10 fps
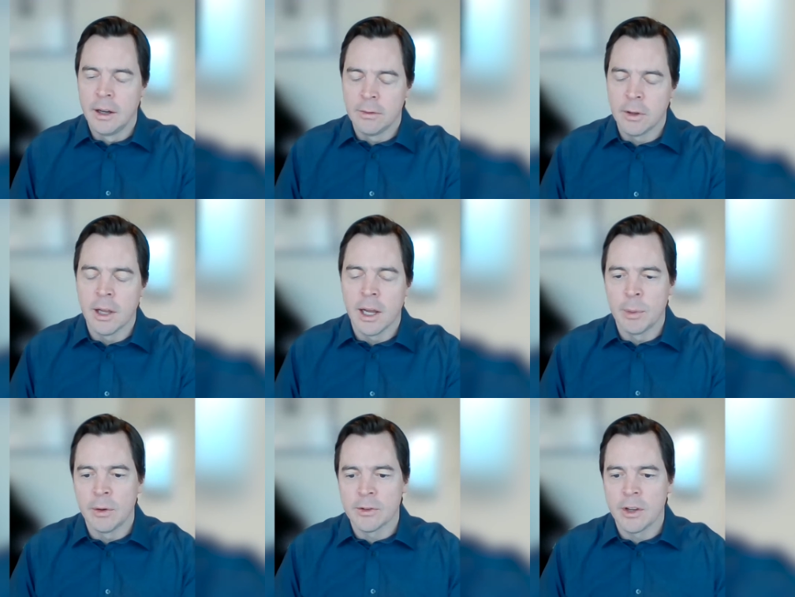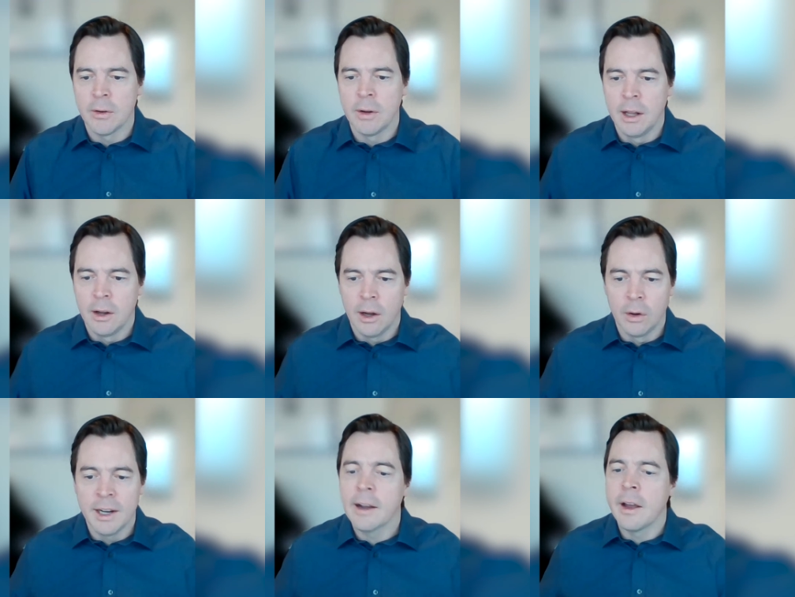of kilometers. So
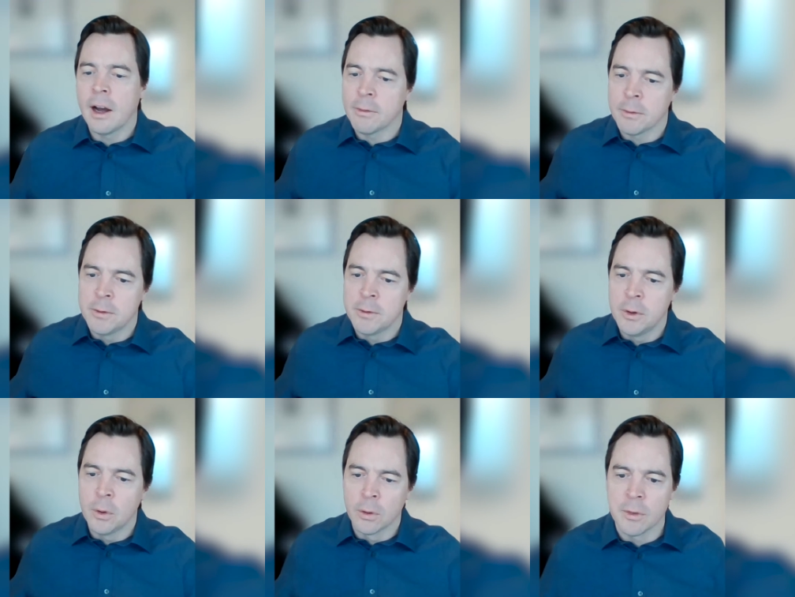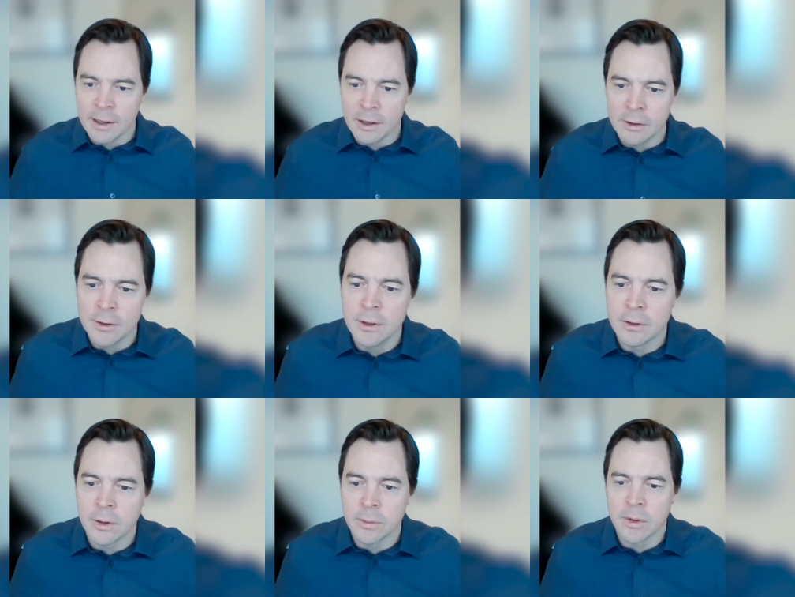knocking off a few orders of magnitude in
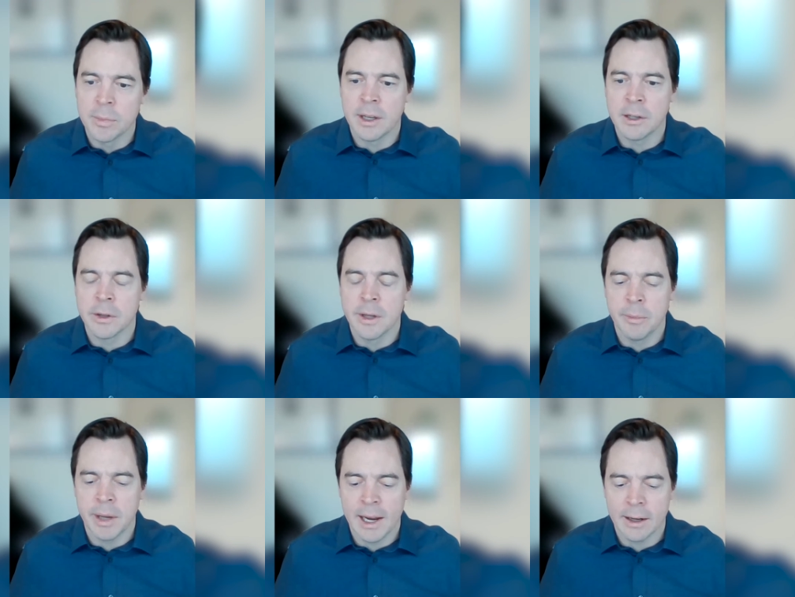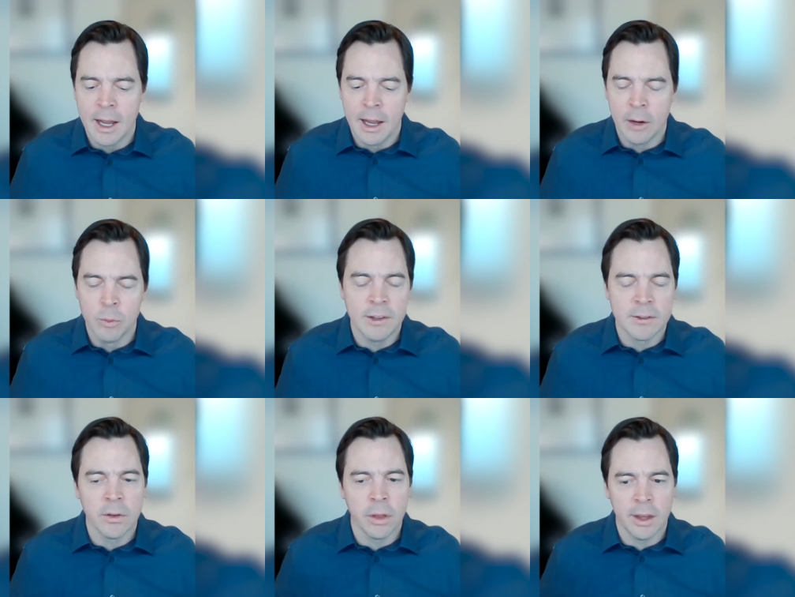terms of the potential impact, and we
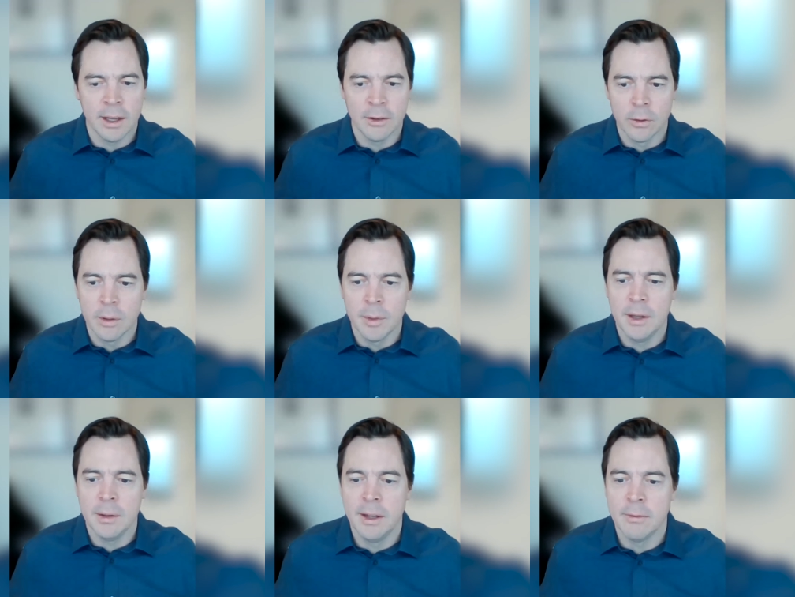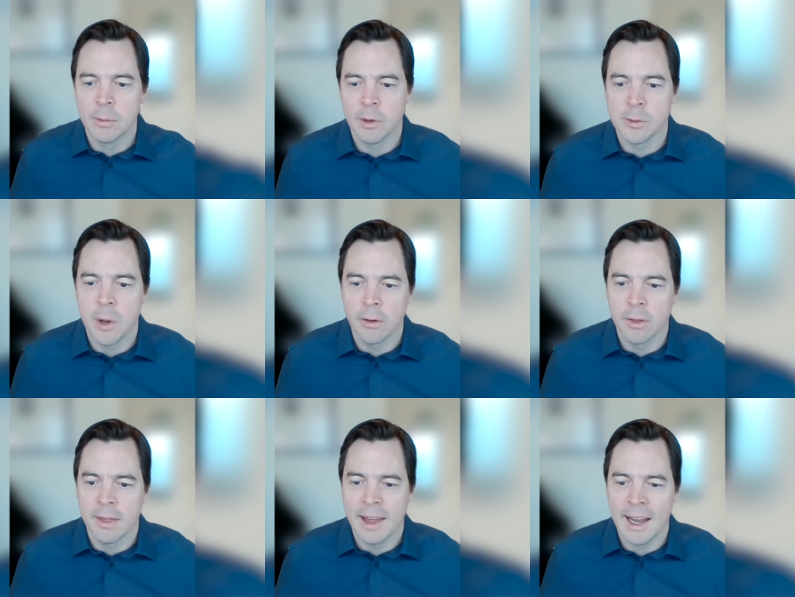still think it's going to be even much
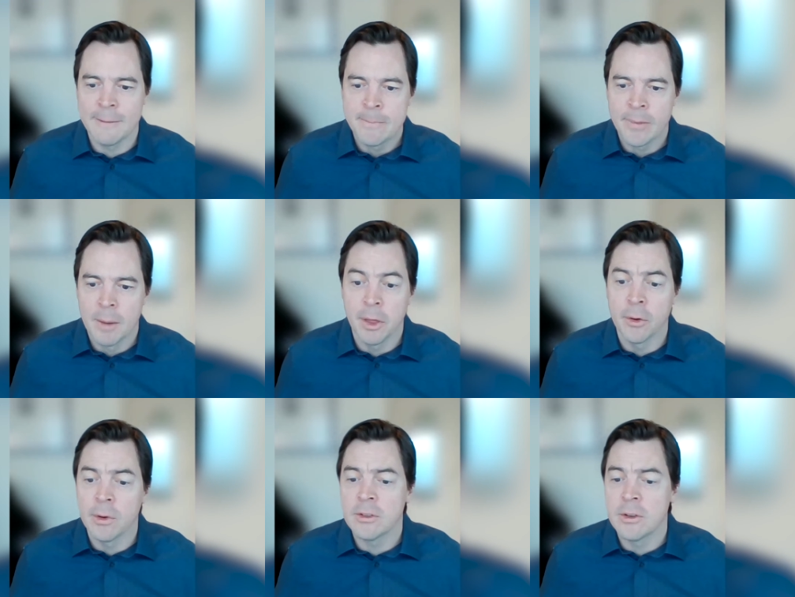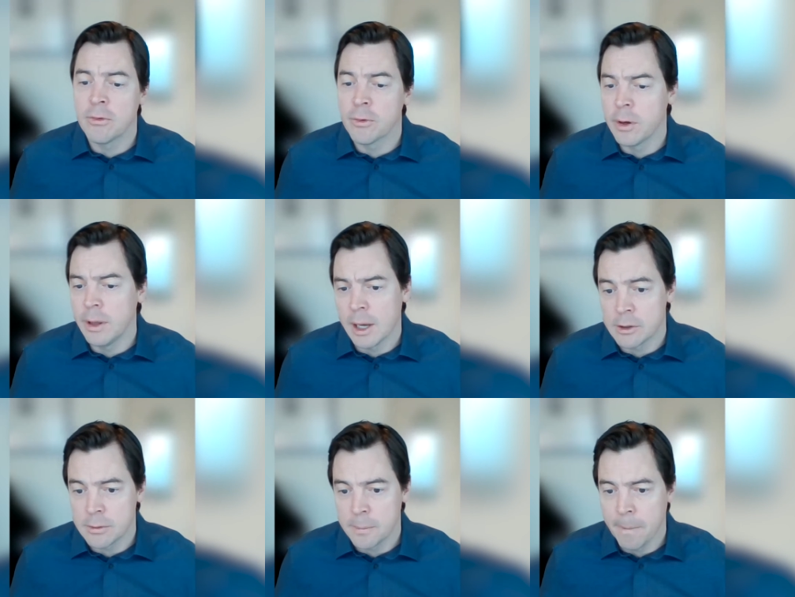smaller than that. But there is no free
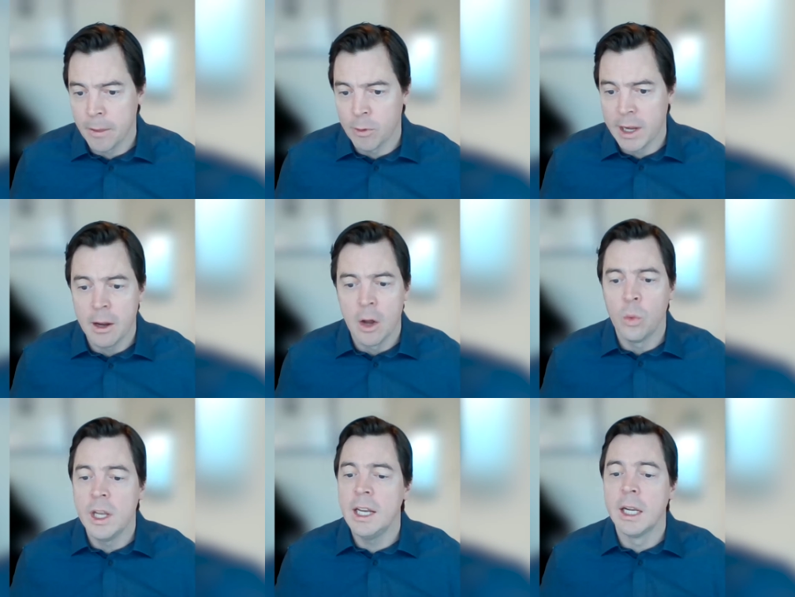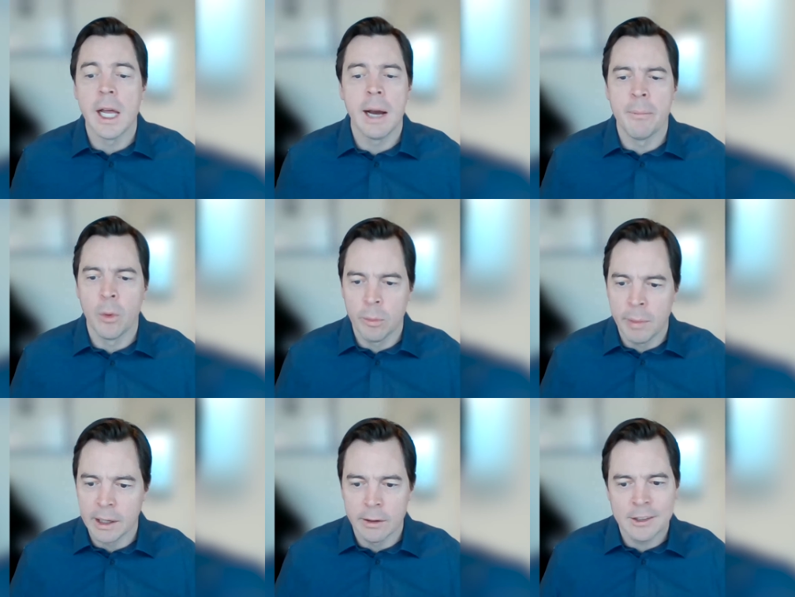lunch, right? We need a lot more
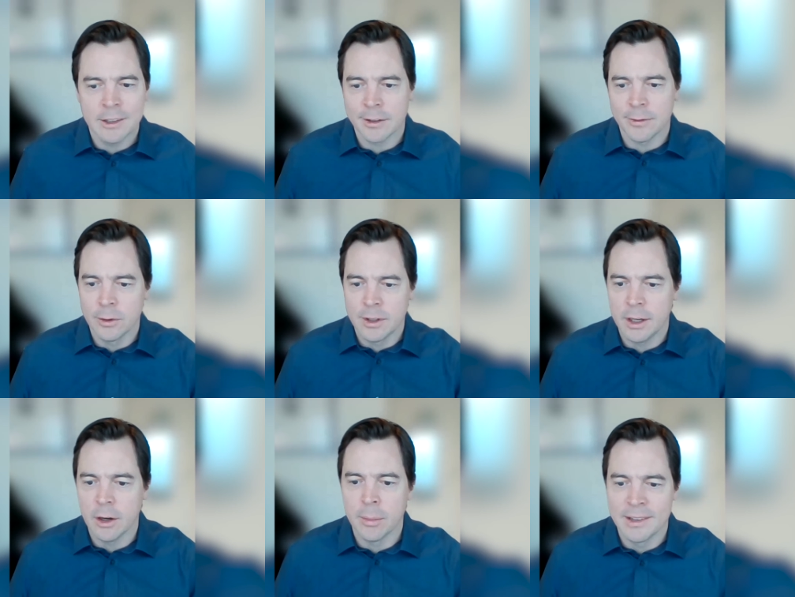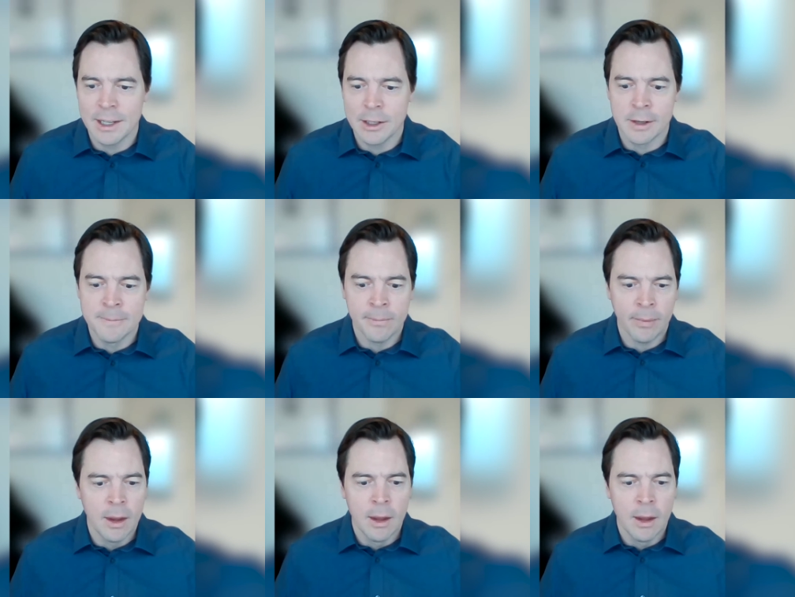metal, not just for decarbonization,